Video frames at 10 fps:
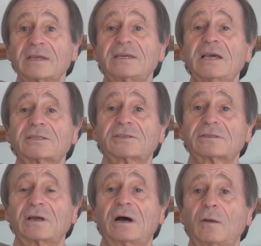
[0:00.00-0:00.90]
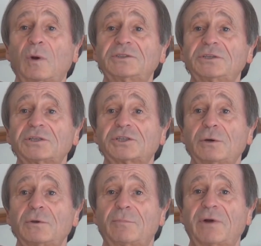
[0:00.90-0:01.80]
Yes, I wanted to
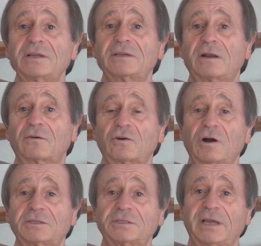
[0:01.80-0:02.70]
show the breakdown of karate